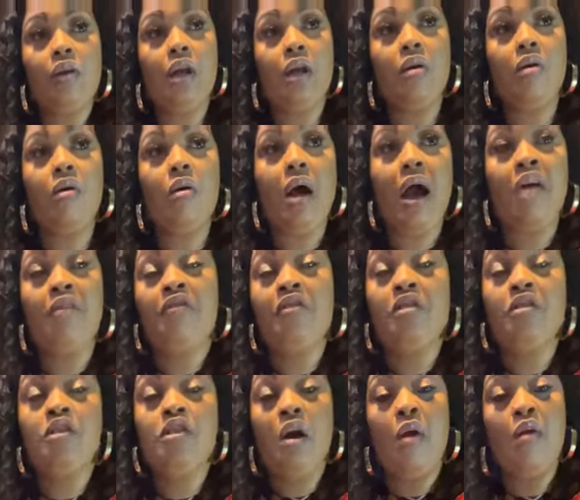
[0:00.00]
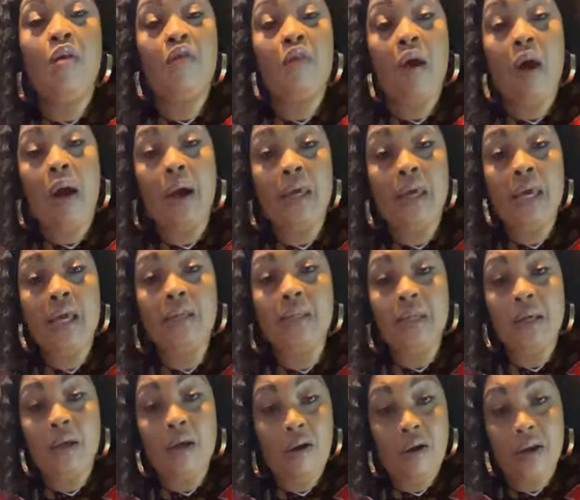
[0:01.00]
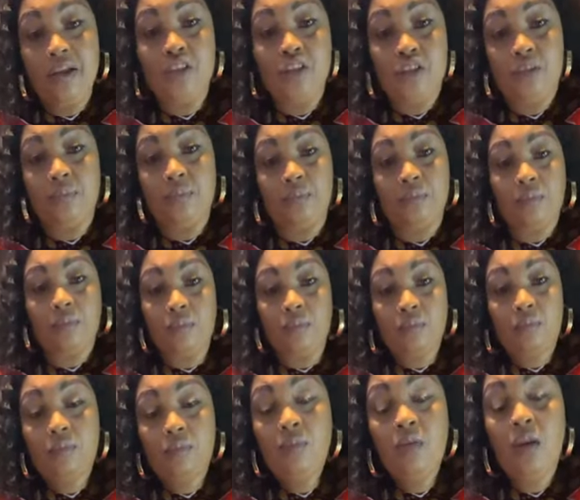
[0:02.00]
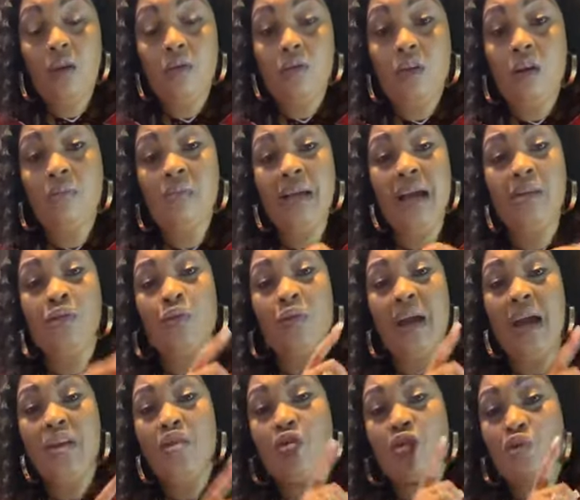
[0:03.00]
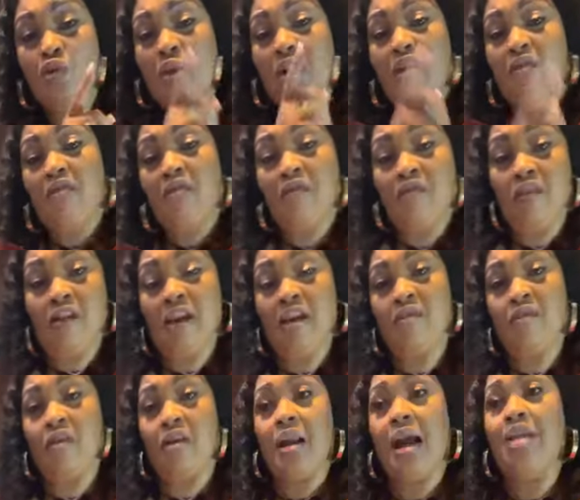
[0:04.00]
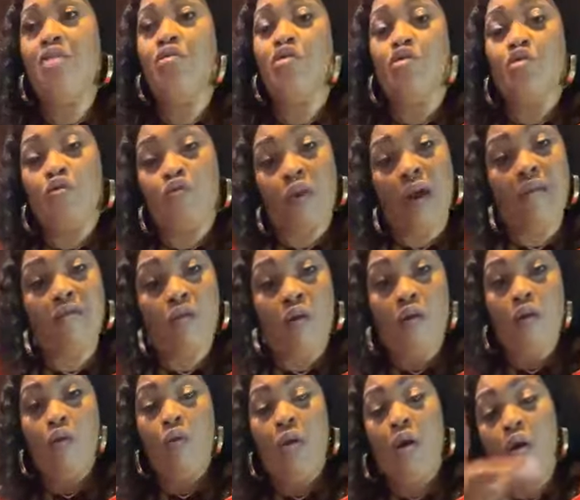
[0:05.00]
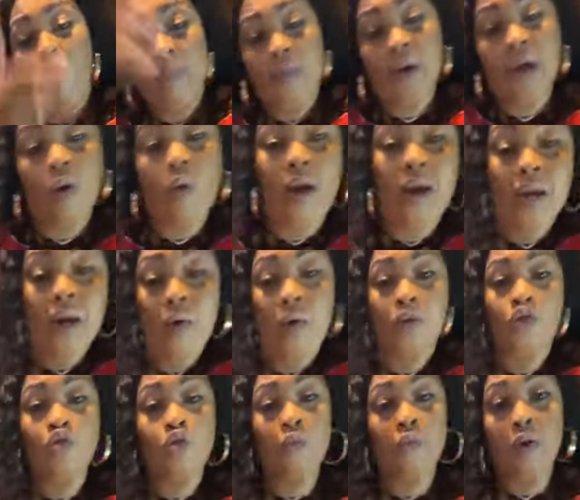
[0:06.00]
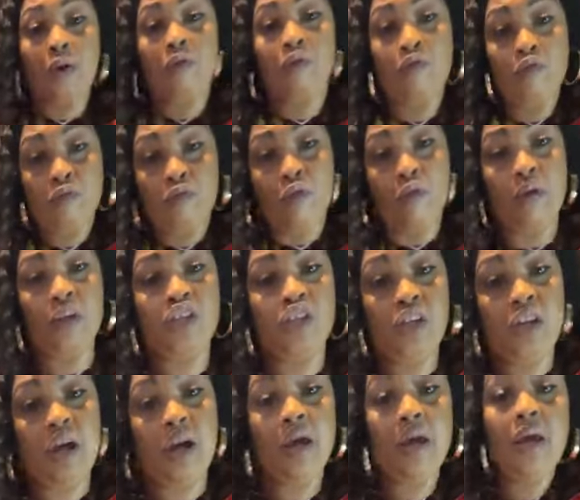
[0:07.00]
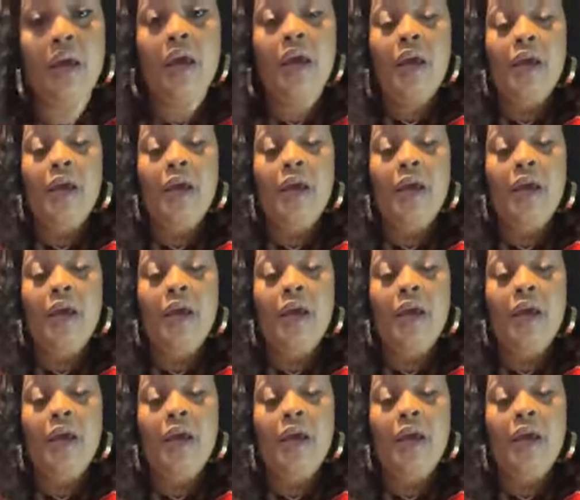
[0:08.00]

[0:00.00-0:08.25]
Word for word: You know, I feel sorry for our kids in college. Sometimes when I used to live in Fayetteville, I used to drive all the way up here one hour to bring food for Rashida,